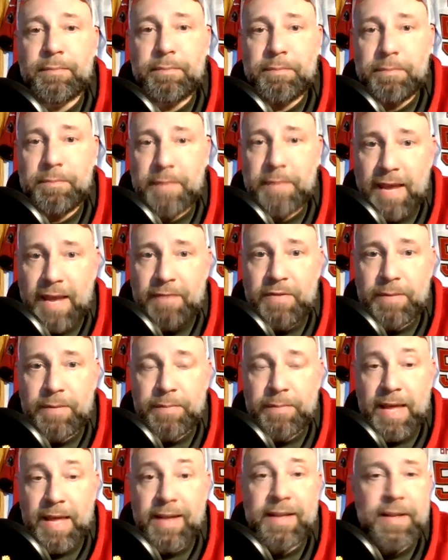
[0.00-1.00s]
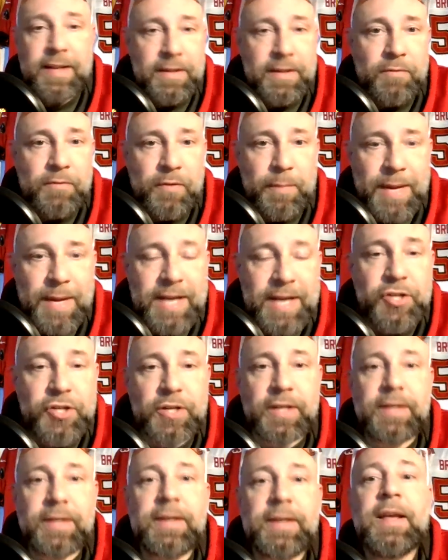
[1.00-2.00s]
gave him, that
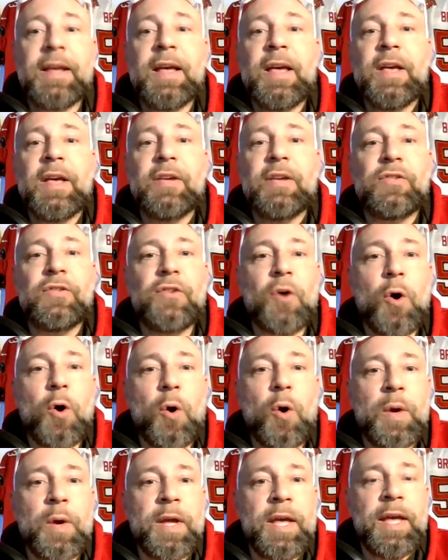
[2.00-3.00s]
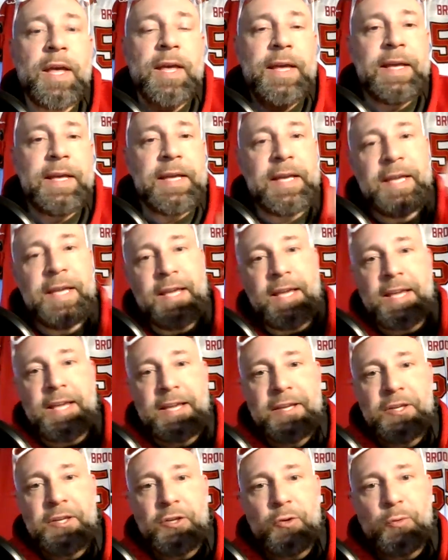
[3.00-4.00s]
information. So he
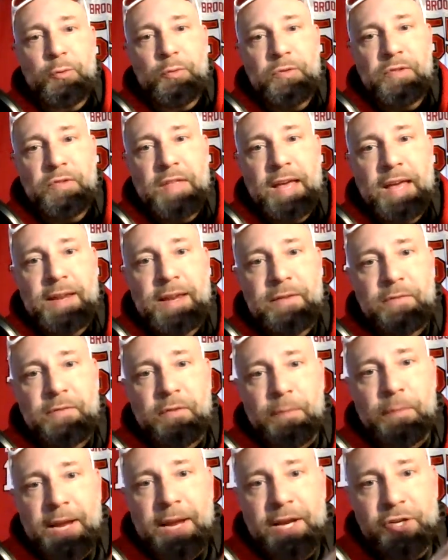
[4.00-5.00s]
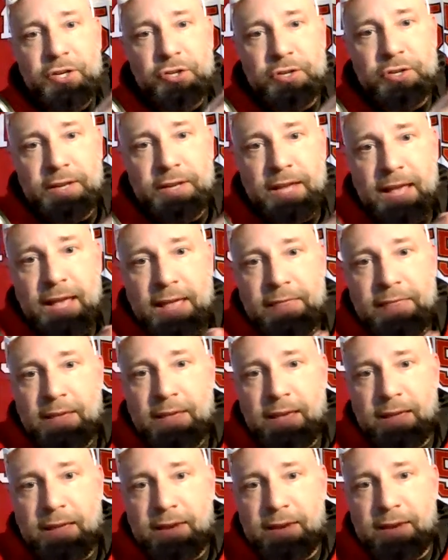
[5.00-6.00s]
used that information and
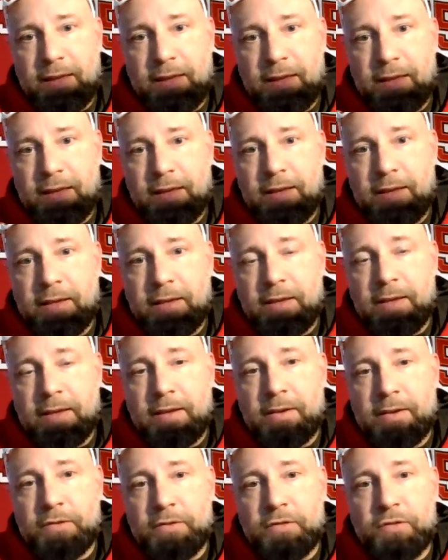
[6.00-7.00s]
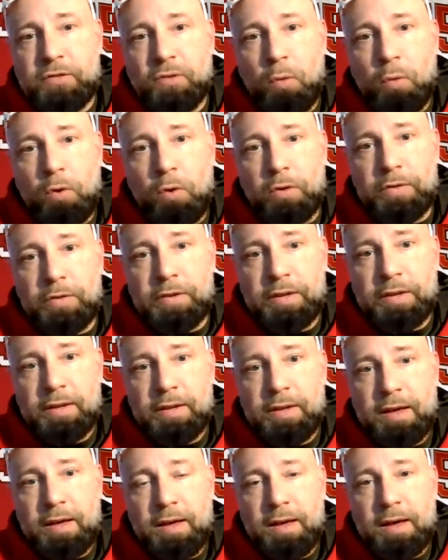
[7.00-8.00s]
then sold
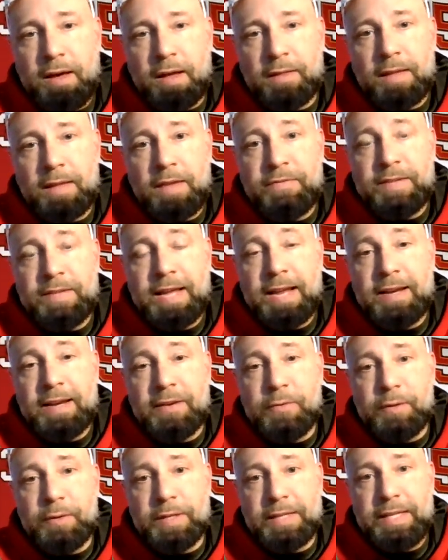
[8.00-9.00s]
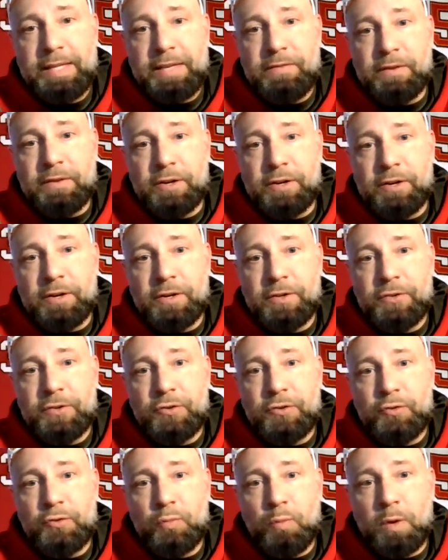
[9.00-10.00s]
a left-handed reliever
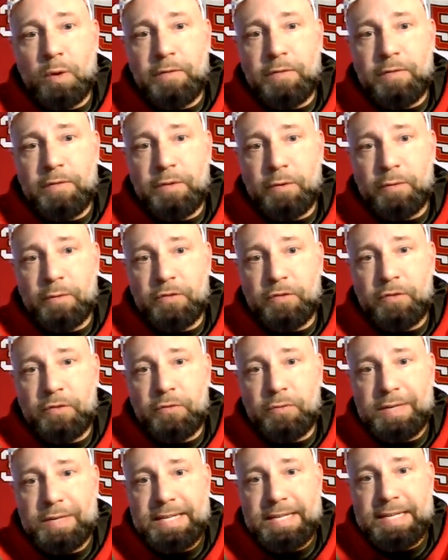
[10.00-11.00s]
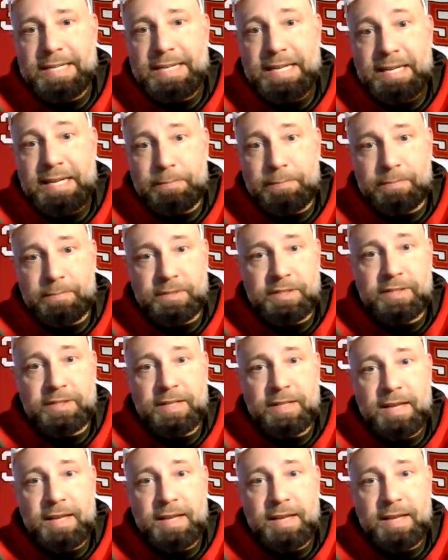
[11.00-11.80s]
to one of those 3 teams